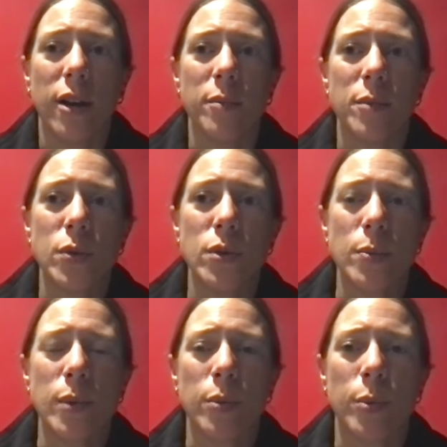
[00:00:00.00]
students
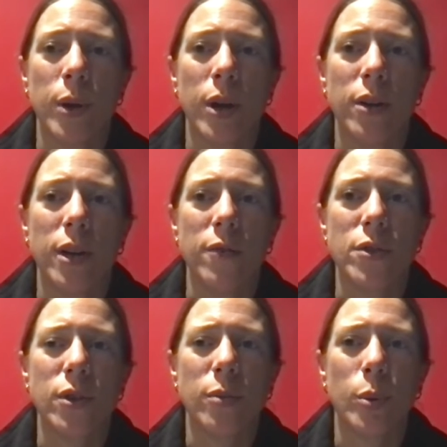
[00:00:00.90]
being prepared to have
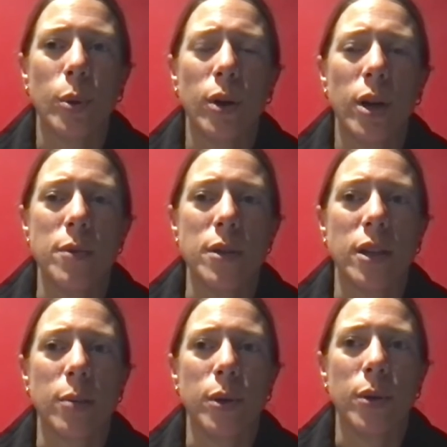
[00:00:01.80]
certain programs on the
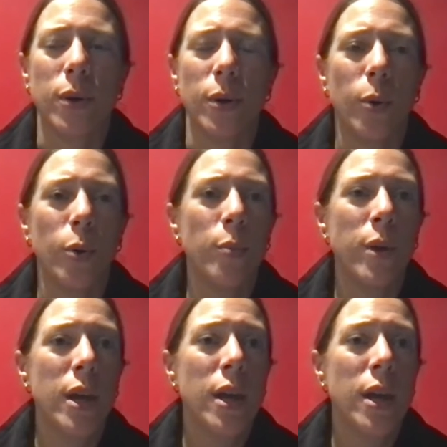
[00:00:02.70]
computer at home,